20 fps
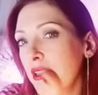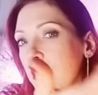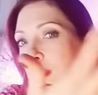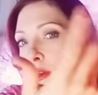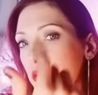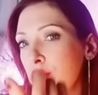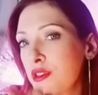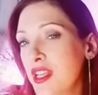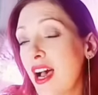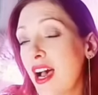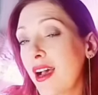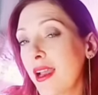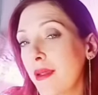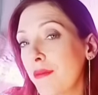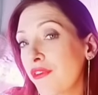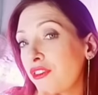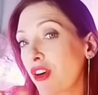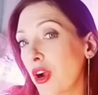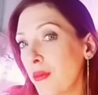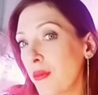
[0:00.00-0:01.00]
alone time
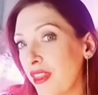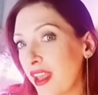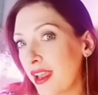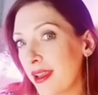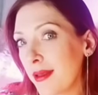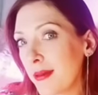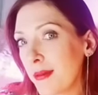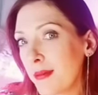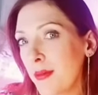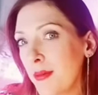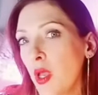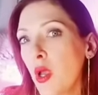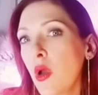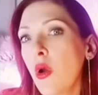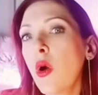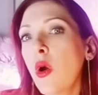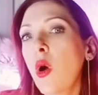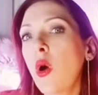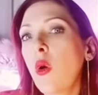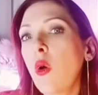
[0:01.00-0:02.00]
from them
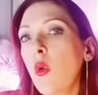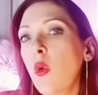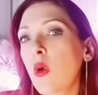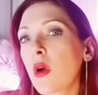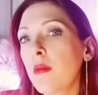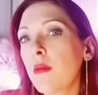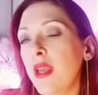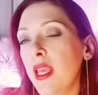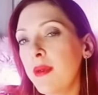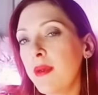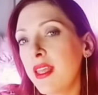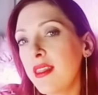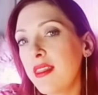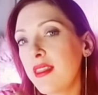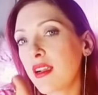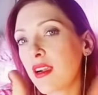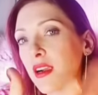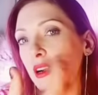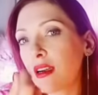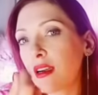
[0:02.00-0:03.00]
or maybe
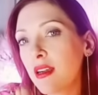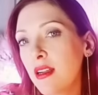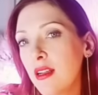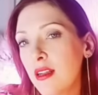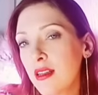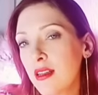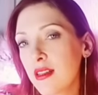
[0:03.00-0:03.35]
they're